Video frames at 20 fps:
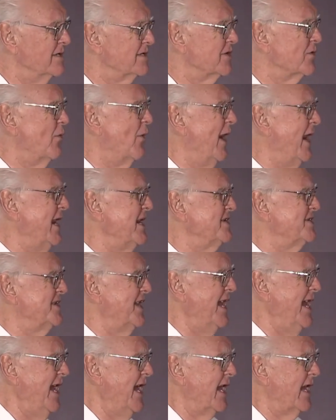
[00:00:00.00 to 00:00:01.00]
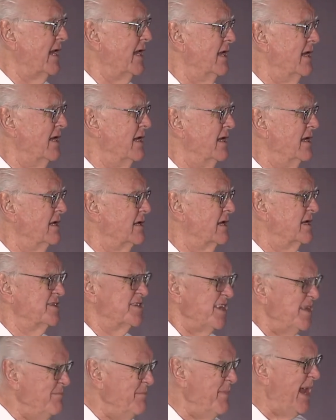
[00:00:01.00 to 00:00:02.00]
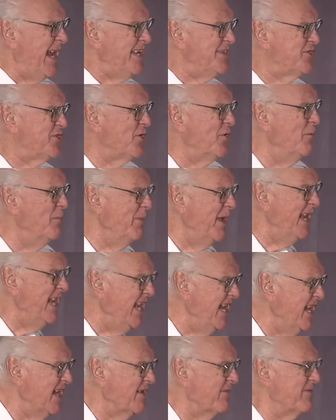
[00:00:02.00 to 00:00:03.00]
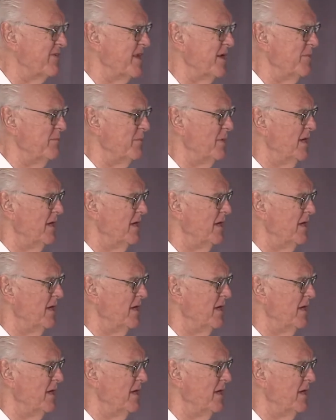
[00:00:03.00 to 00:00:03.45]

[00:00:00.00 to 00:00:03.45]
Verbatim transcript: So, why is that? Because he made so many of them.